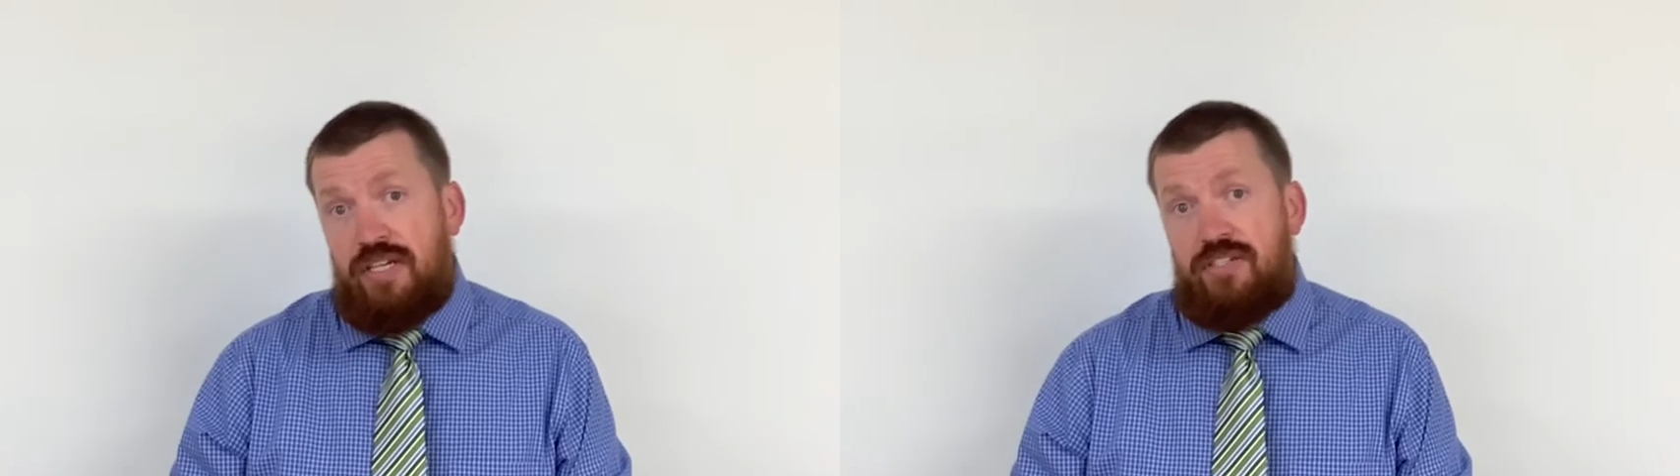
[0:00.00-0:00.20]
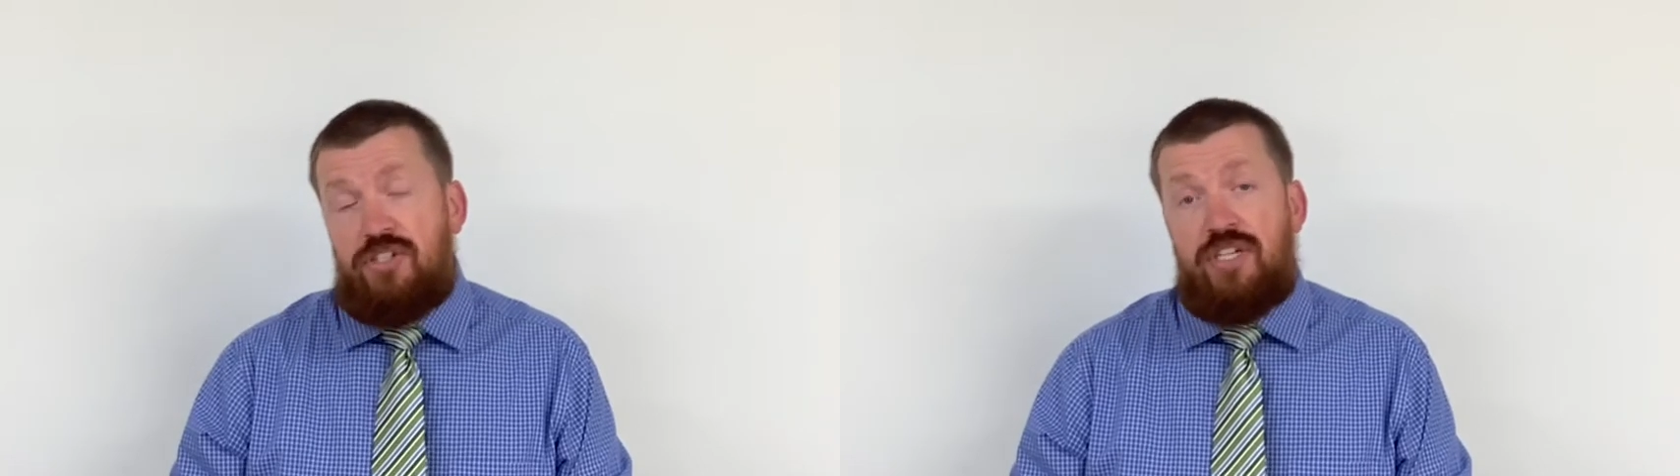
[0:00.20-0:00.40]

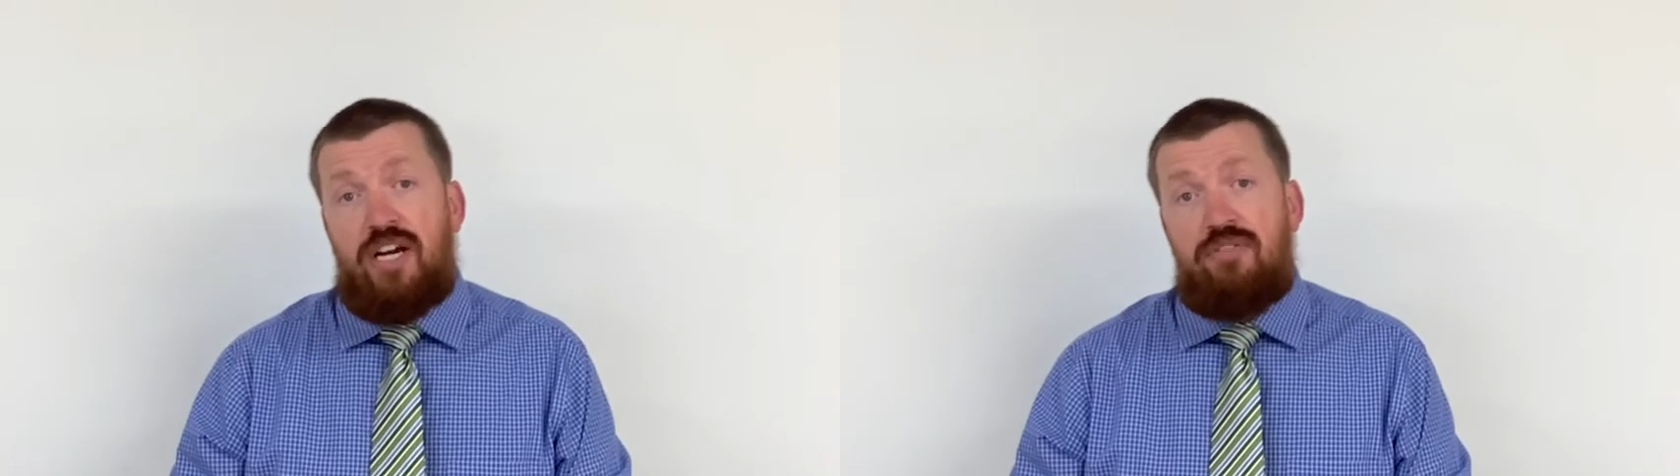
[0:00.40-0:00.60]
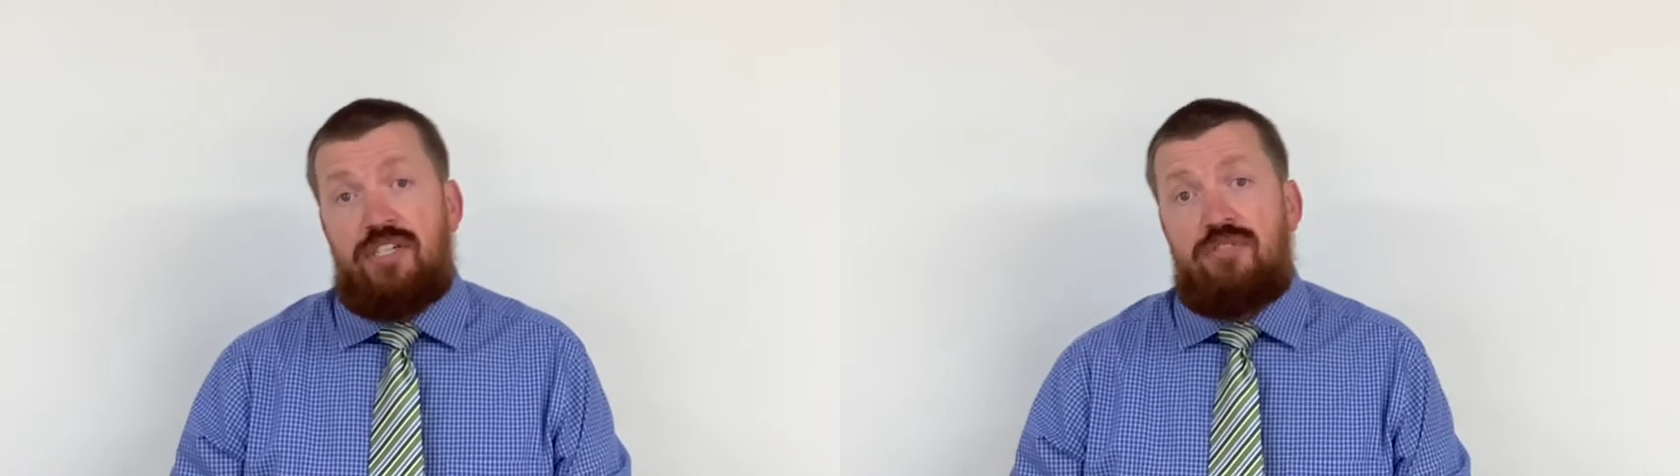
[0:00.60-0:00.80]
to share
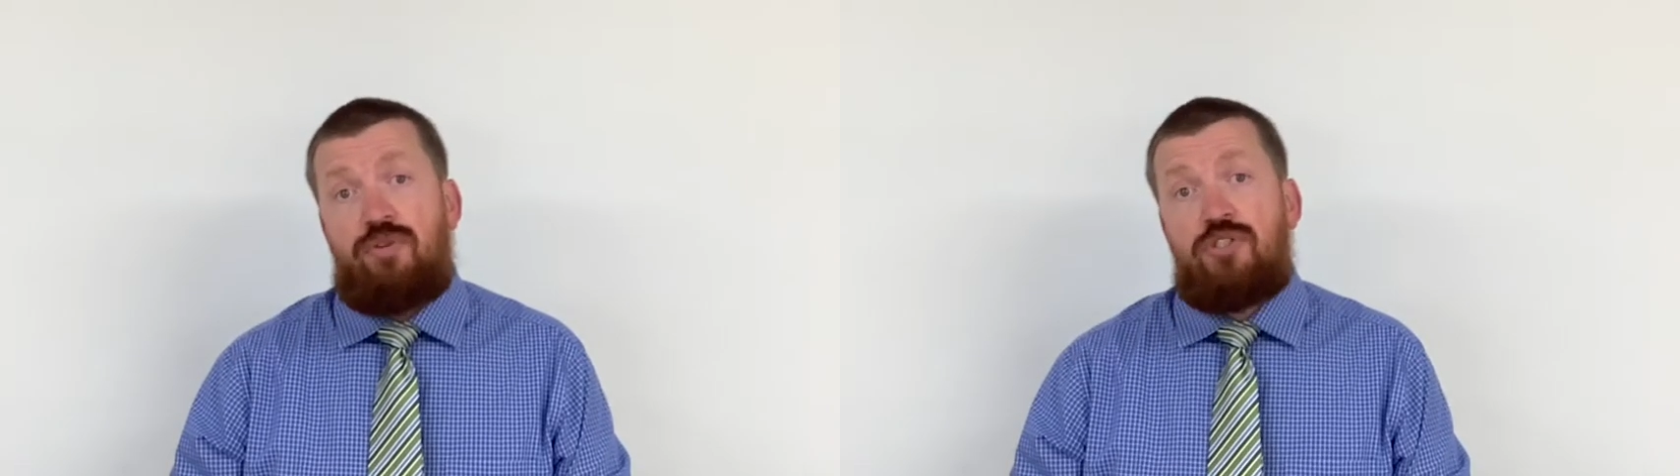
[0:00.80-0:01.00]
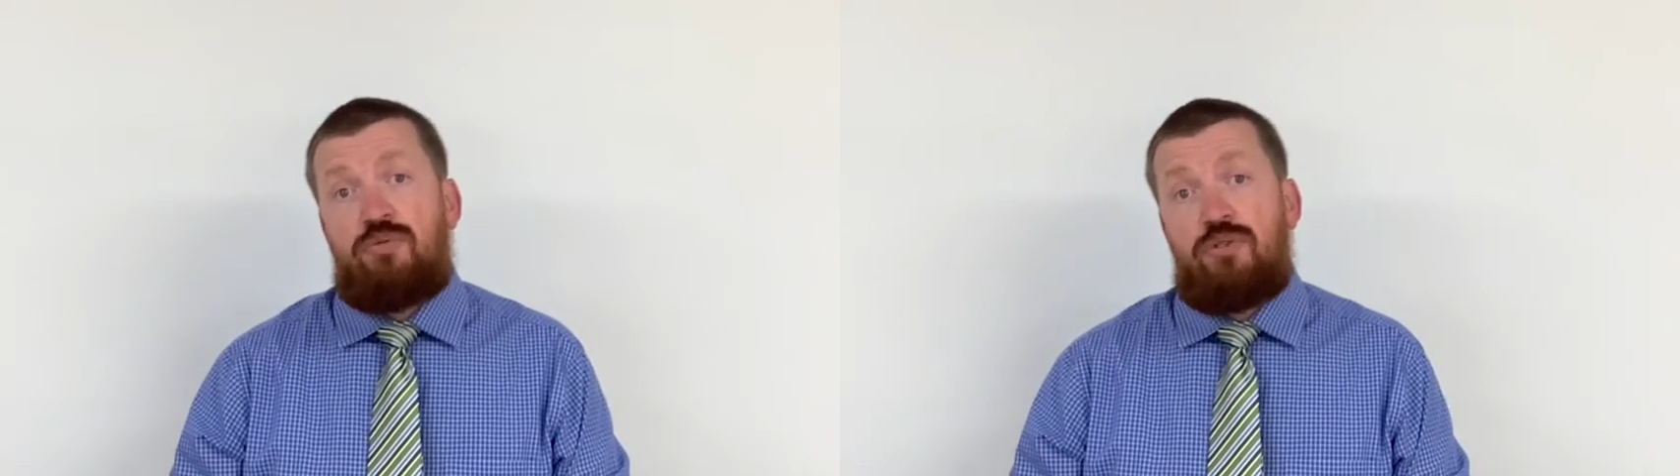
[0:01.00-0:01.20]
this
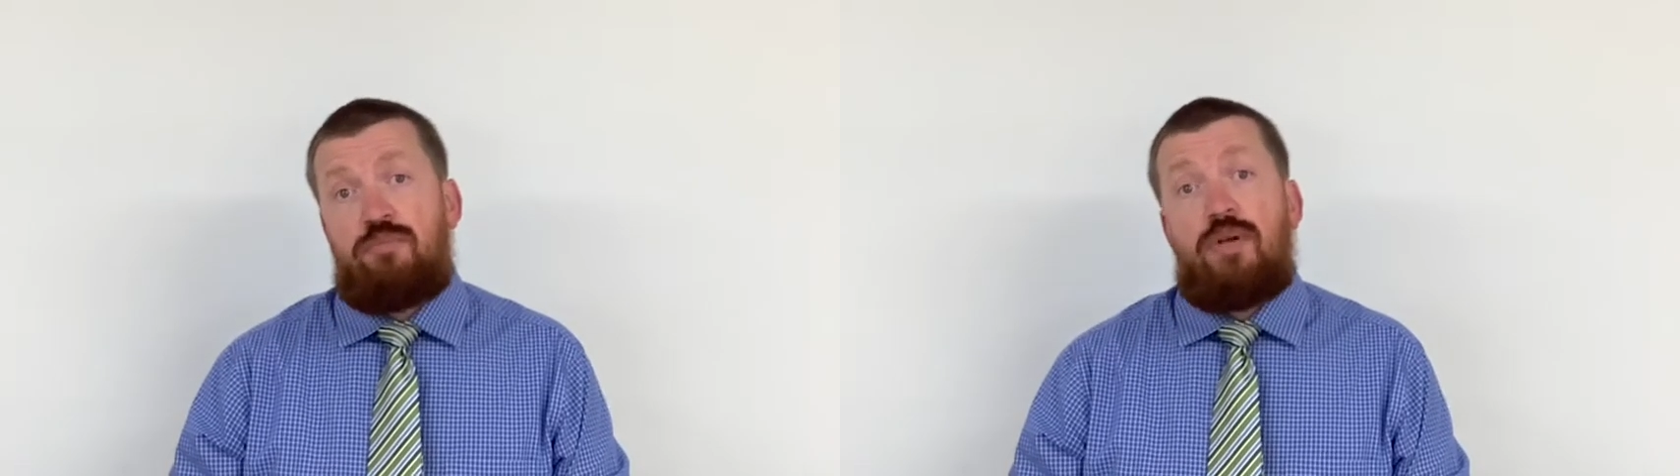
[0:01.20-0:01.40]
virtual